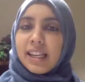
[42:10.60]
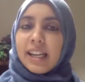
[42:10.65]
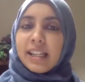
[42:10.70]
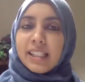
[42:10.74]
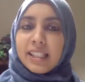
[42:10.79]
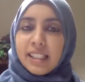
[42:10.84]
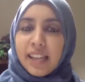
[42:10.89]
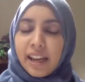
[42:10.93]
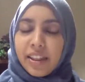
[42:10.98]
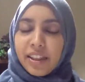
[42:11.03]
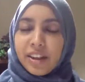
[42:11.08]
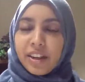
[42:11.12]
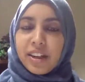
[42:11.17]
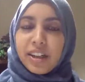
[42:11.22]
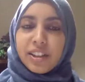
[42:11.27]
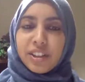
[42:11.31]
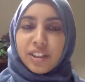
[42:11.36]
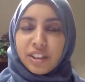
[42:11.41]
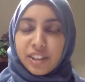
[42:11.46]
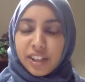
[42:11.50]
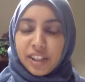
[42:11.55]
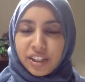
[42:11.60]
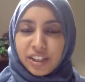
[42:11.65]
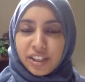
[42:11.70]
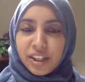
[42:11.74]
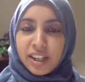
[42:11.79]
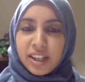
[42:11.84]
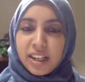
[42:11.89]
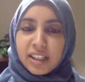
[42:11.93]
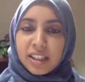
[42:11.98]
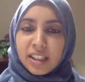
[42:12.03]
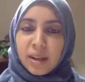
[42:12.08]
to get together and
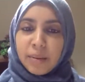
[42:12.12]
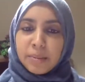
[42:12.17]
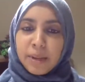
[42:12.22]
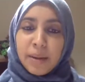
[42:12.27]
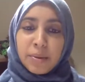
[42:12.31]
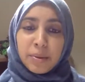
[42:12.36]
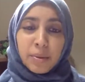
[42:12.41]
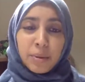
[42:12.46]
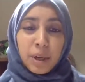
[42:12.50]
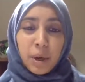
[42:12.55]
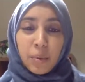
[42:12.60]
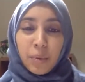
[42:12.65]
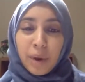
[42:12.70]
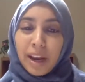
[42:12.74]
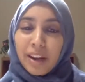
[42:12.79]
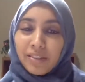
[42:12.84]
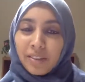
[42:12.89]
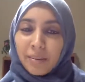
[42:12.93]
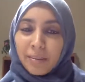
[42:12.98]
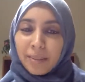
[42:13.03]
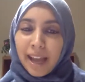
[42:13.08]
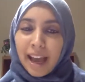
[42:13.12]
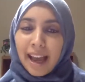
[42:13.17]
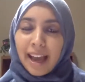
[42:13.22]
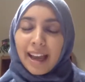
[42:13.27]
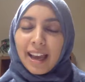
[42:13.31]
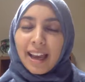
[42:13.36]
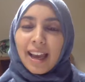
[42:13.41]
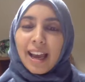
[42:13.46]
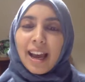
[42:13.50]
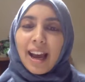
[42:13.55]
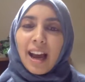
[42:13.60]
tradition. And sometimes when you're away from that,
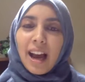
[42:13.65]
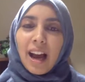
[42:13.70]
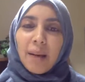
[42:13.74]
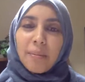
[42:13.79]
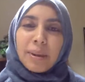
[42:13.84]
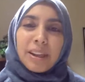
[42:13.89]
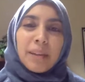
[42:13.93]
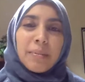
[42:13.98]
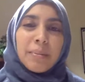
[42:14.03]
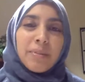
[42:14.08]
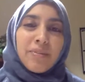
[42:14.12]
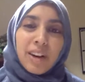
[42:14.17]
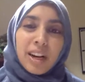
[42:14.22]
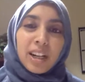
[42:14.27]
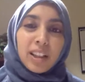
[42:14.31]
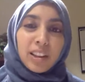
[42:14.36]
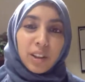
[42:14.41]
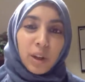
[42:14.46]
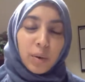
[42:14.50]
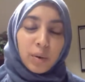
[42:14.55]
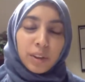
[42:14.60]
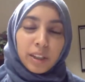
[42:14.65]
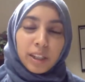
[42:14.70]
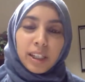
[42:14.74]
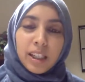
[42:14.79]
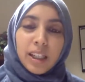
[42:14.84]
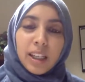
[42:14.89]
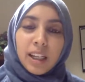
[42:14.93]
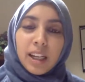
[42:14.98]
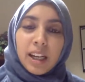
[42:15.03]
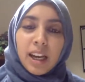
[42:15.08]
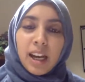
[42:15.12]
it can be very lonely.